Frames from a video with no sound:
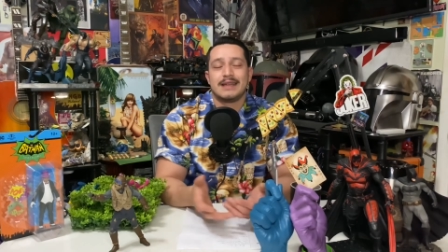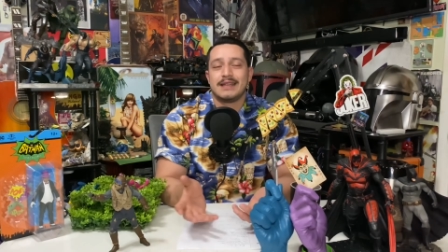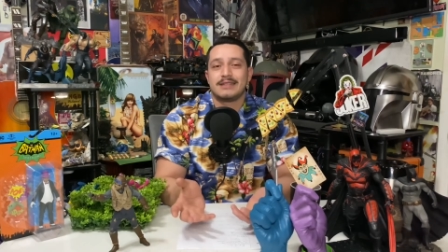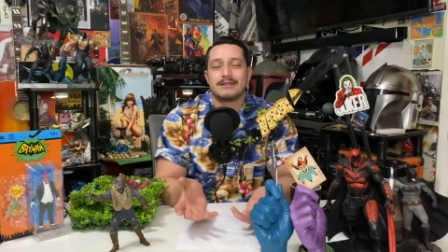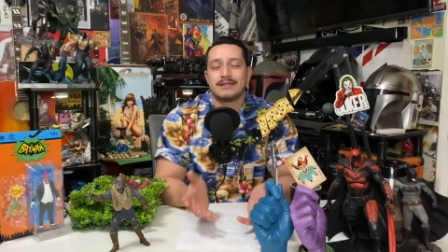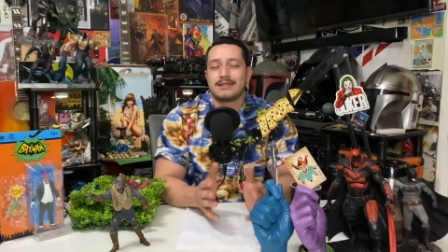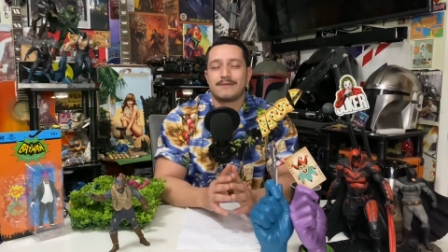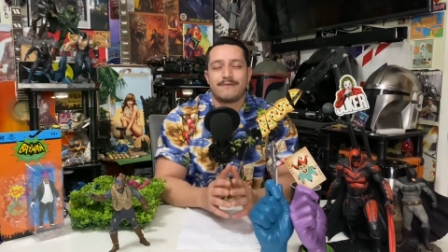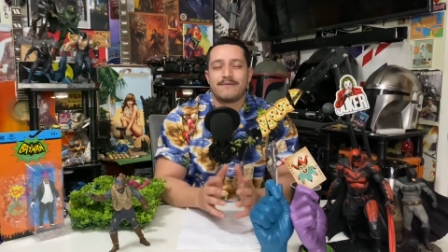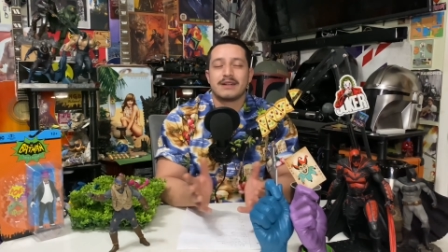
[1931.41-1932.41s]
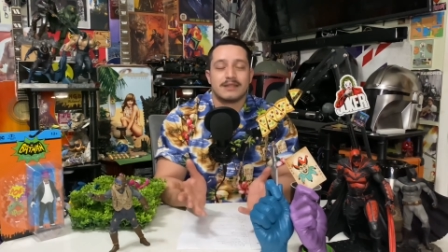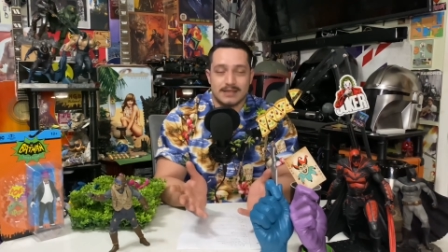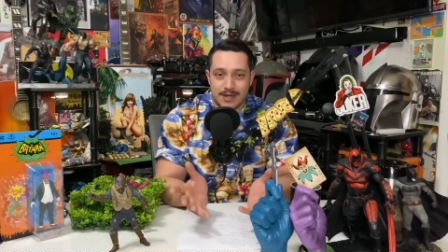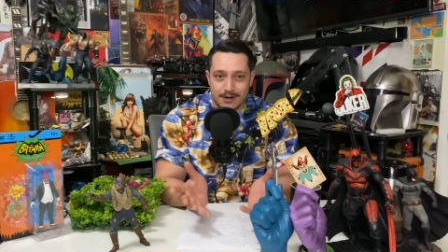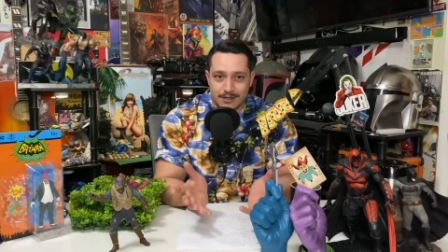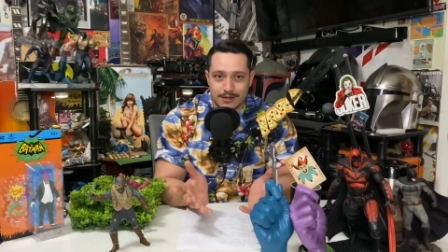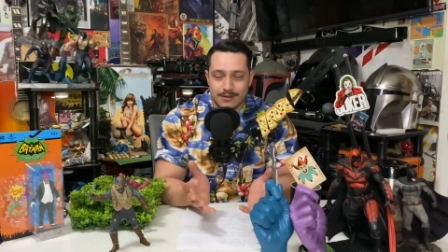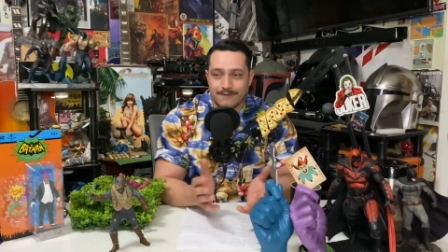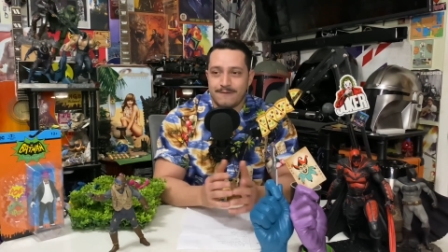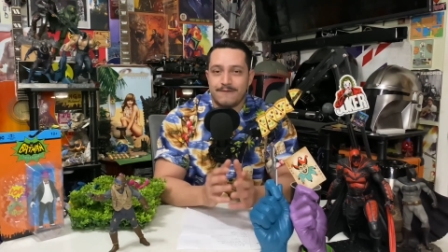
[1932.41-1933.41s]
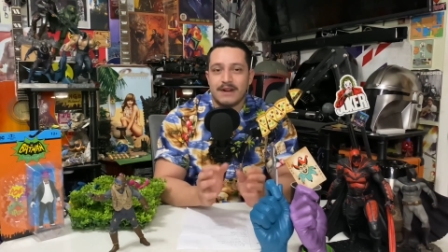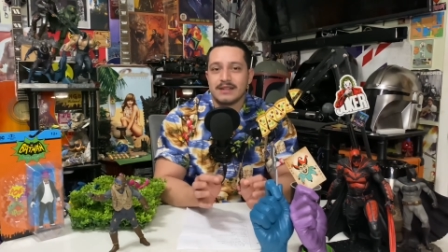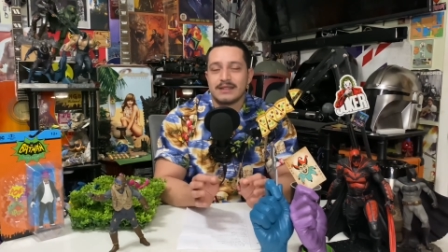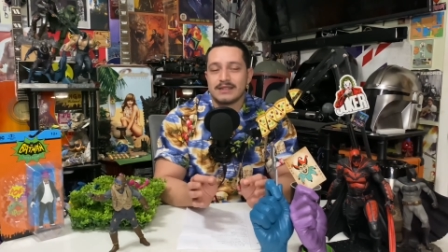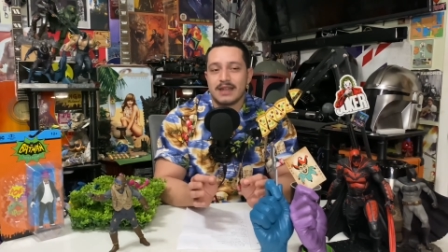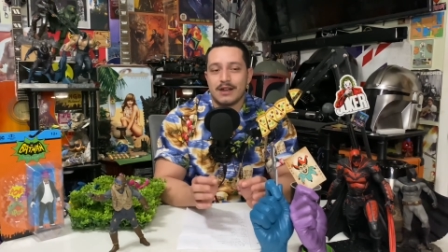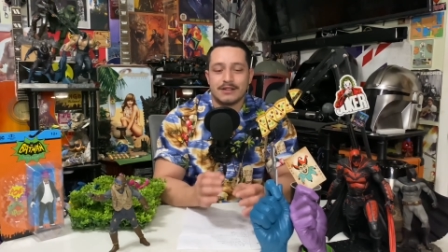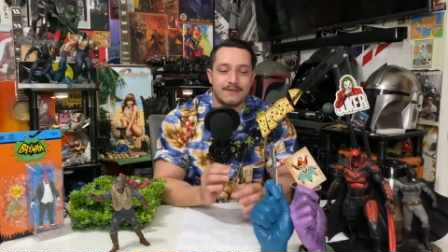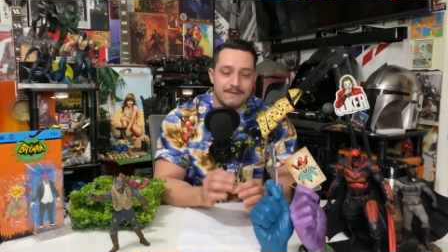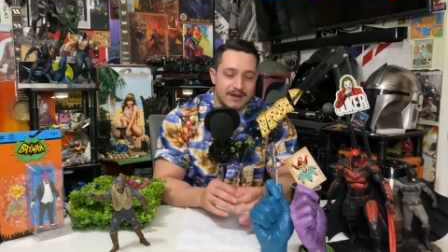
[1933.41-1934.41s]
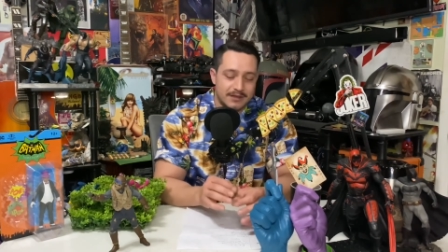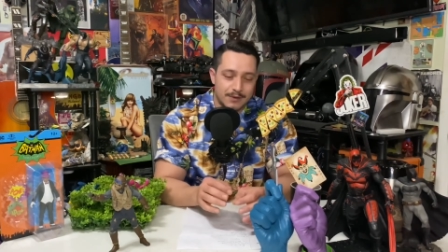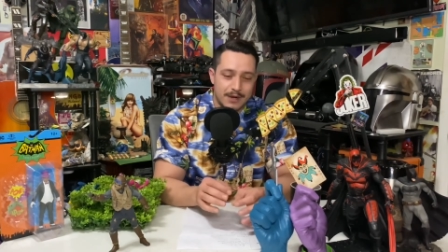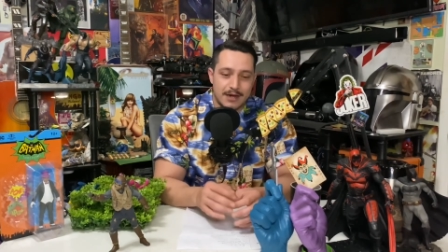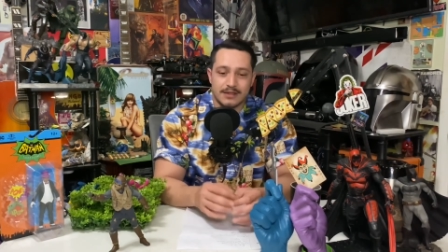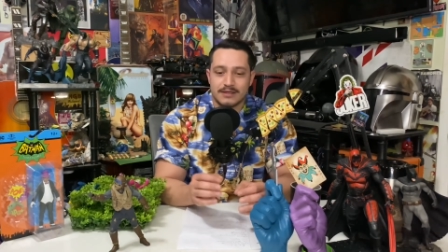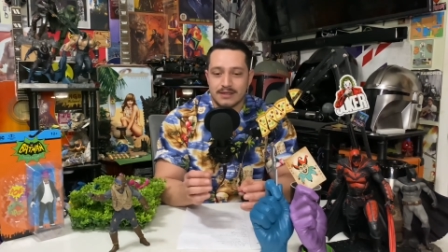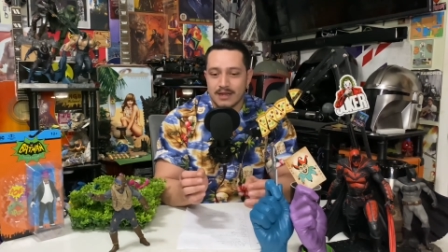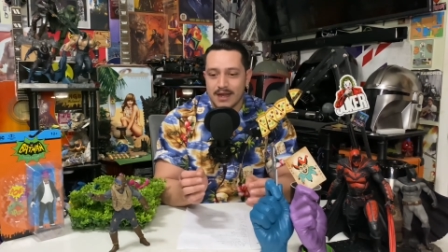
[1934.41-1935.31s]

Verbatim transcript: this fuck this character, fuck this character, fuck the writers,